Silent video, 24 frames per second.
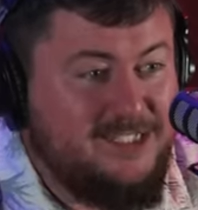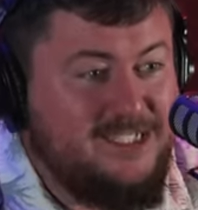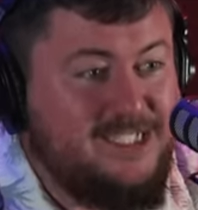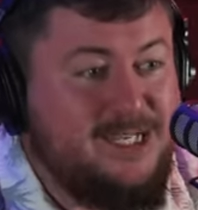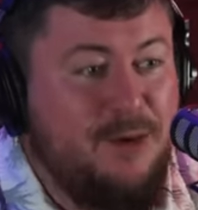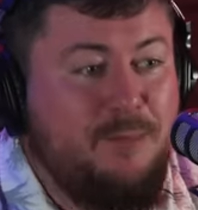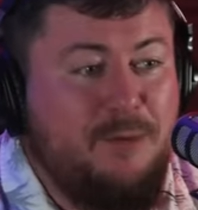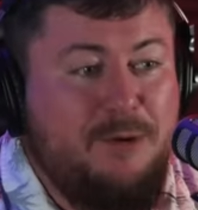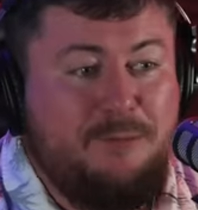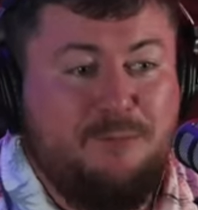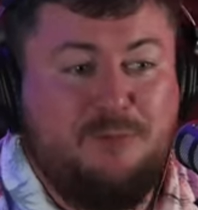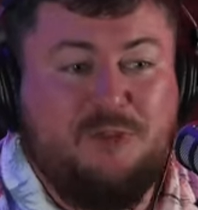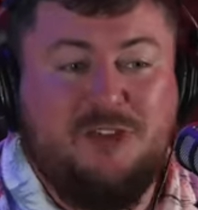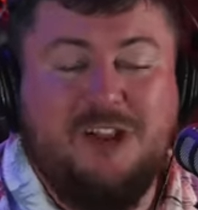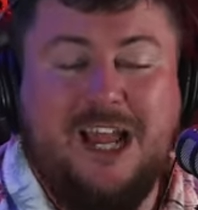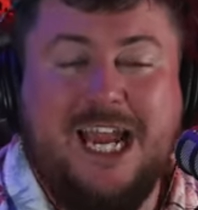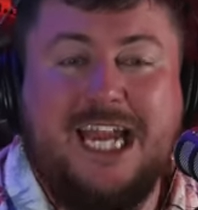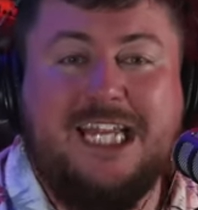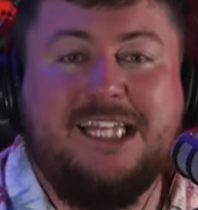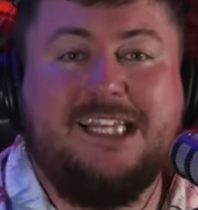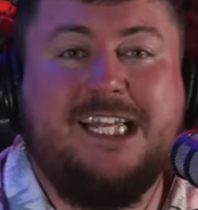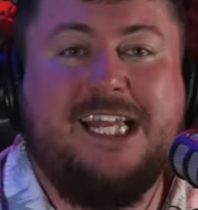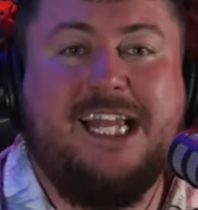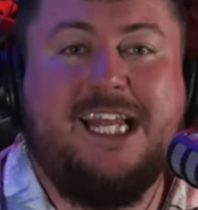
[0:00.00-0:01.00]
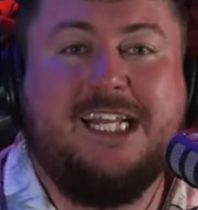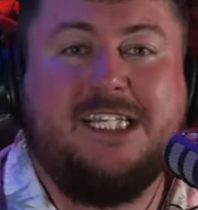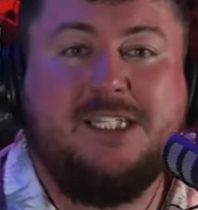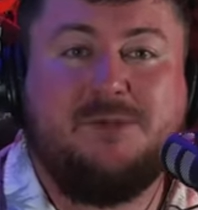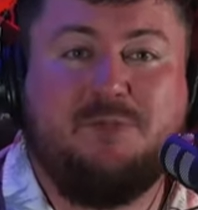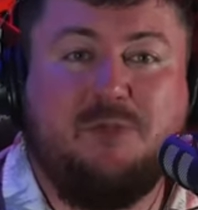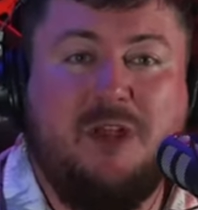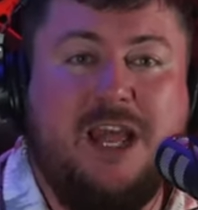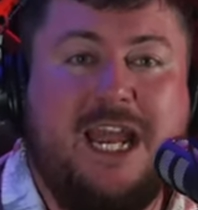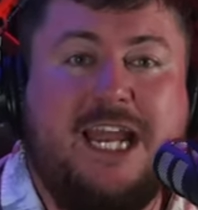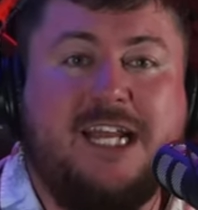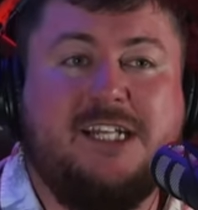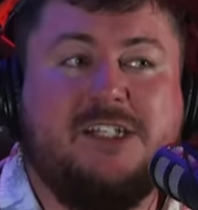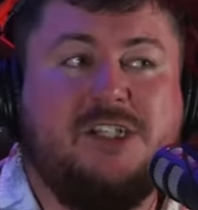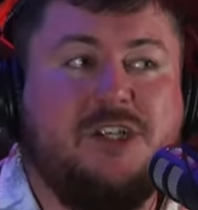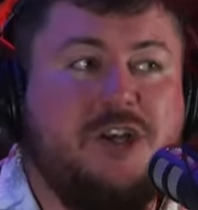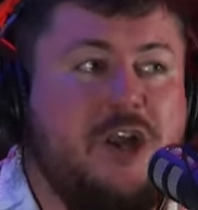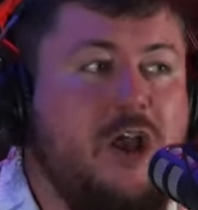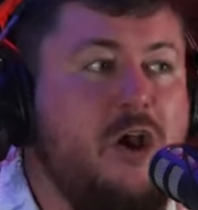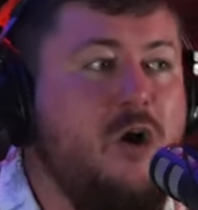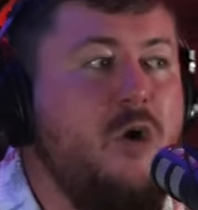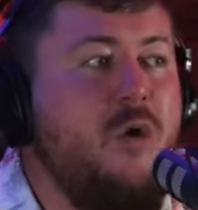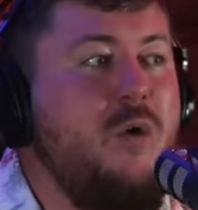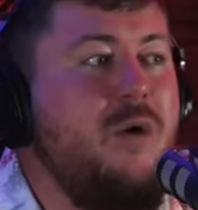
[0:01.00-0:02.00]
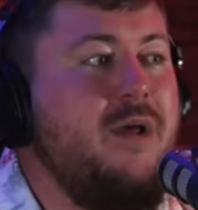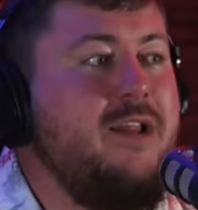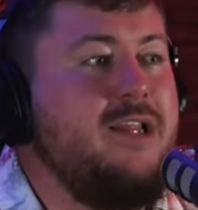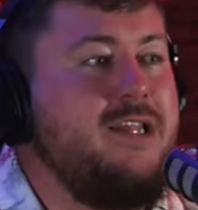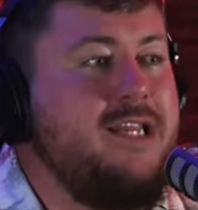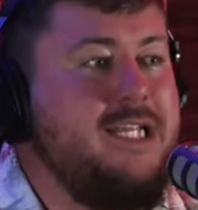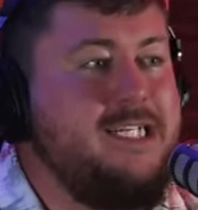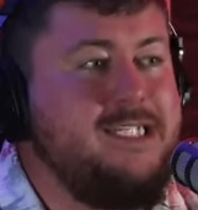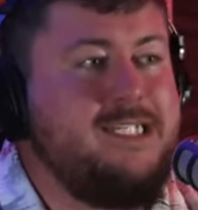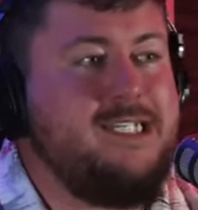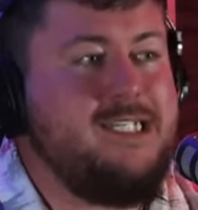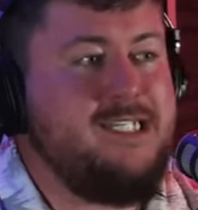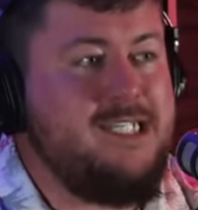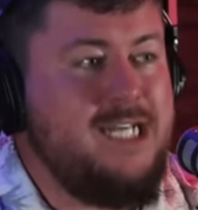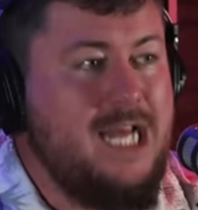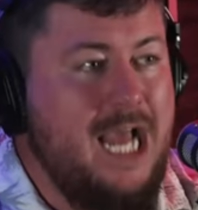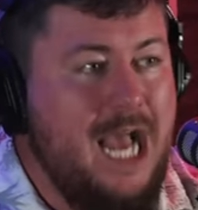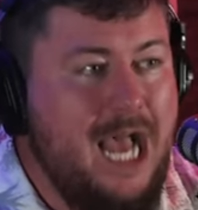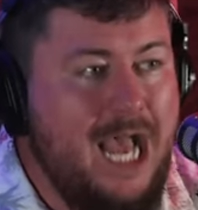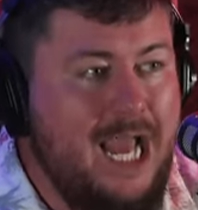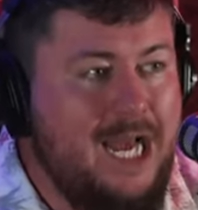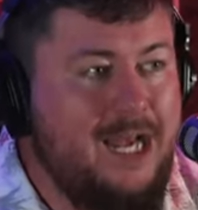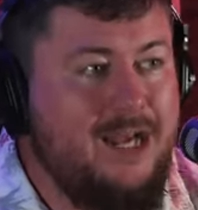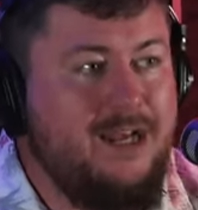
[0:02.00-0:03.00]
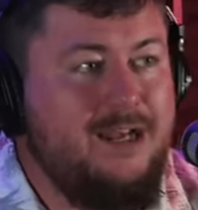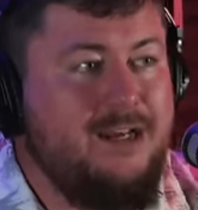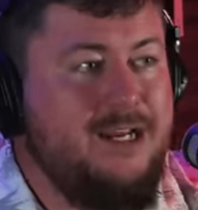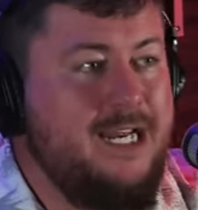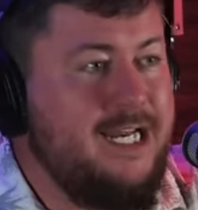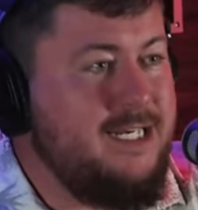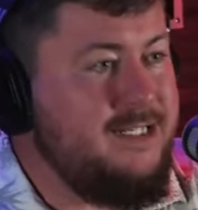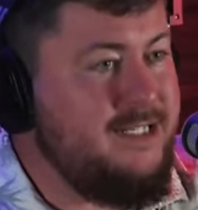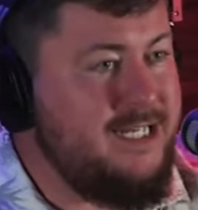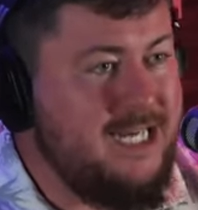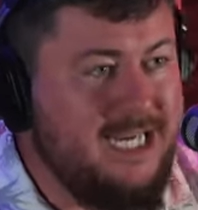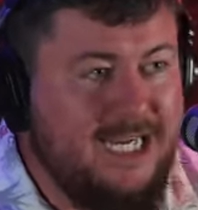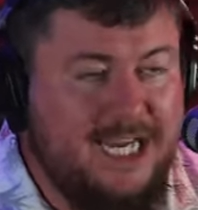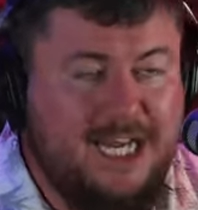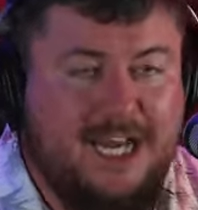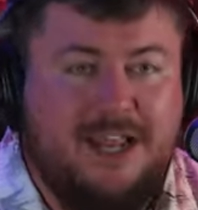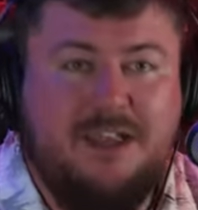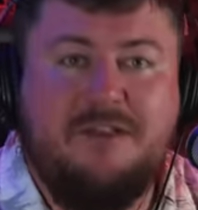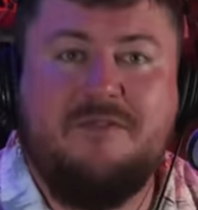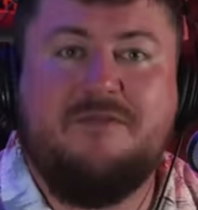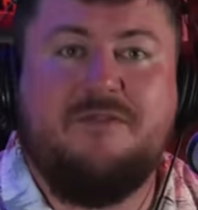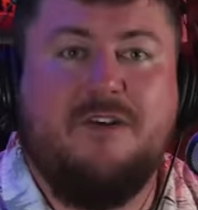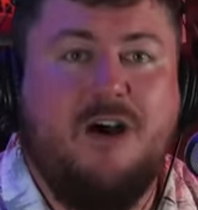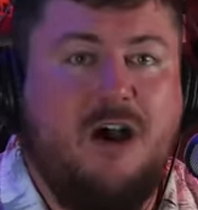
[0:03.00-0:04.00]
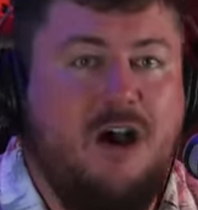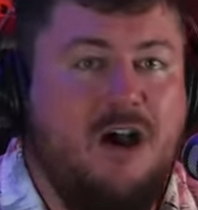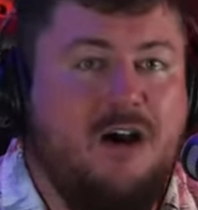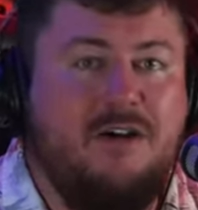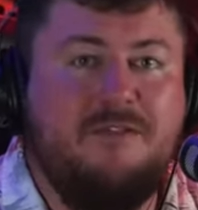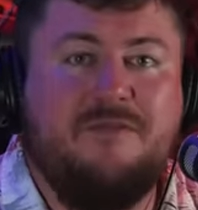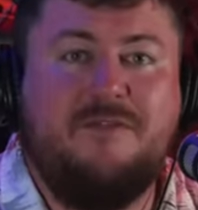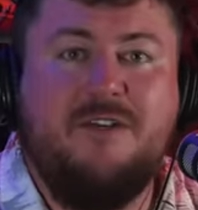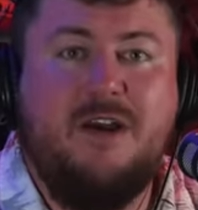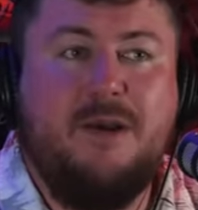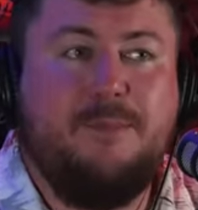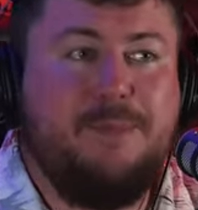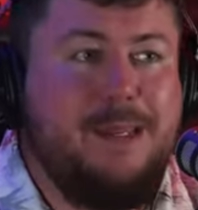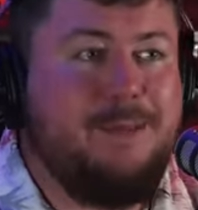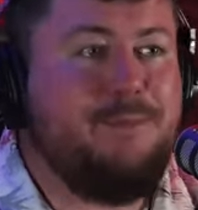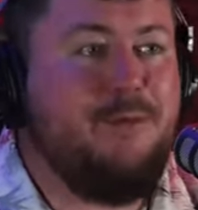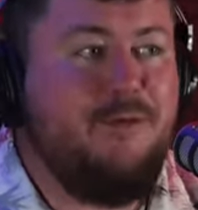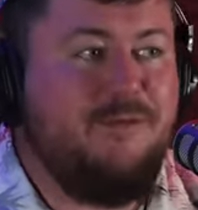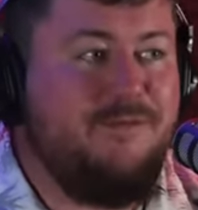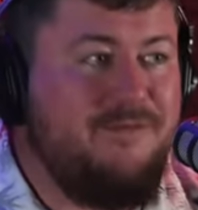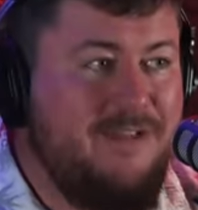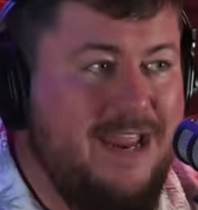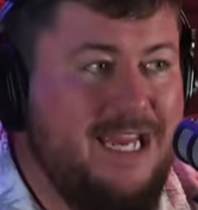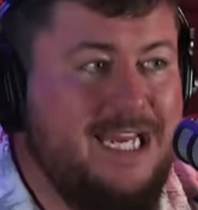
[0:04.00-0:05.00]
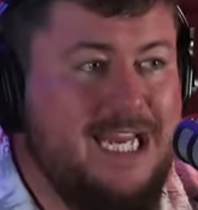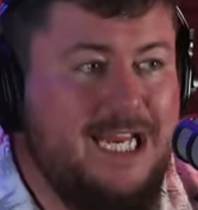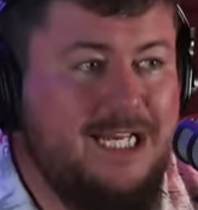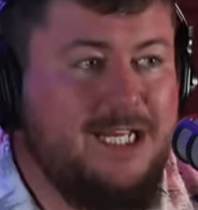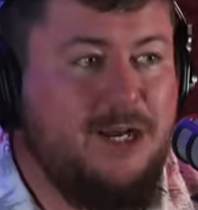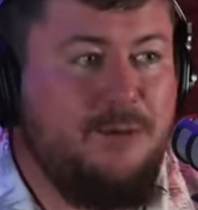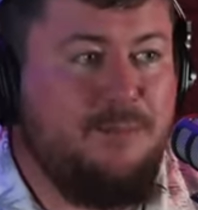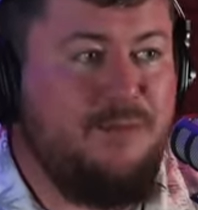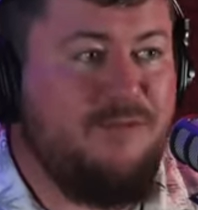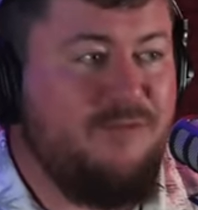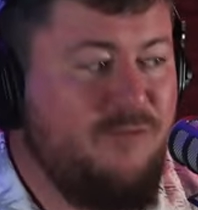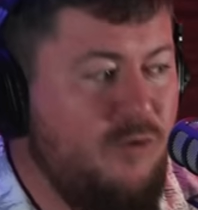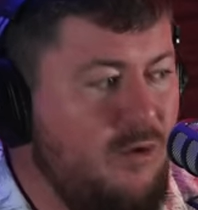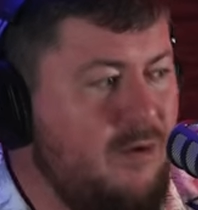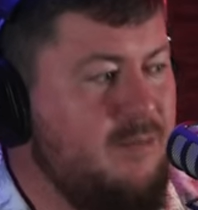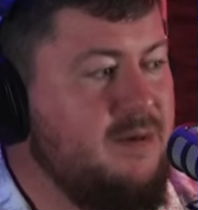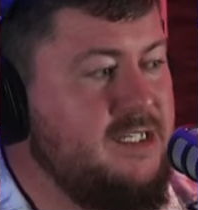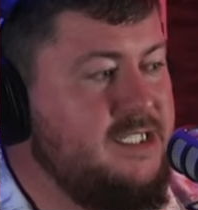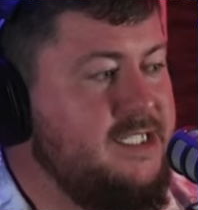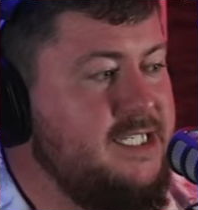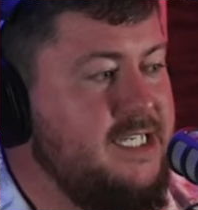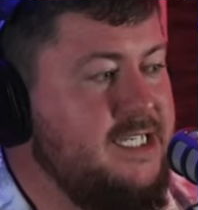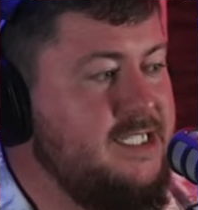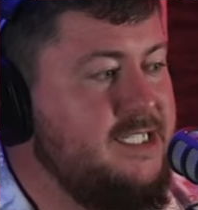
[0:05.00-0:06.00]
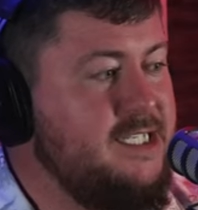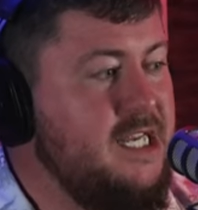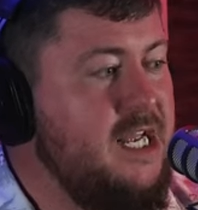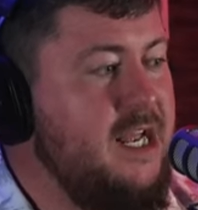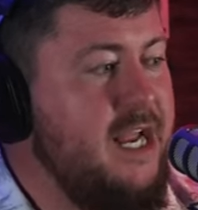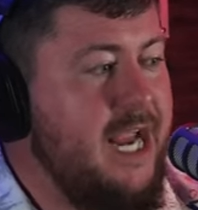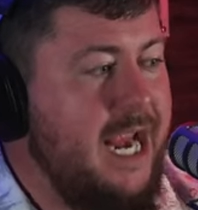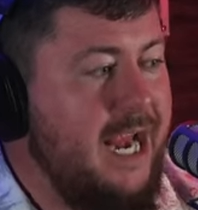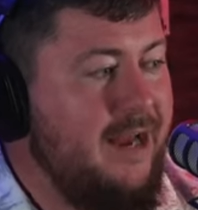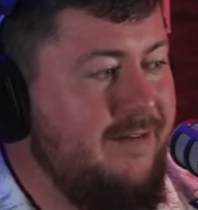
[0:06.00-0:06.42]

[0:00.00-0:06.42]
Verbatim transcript: someone plainly explains, no, this is not indicative of people faking their performances.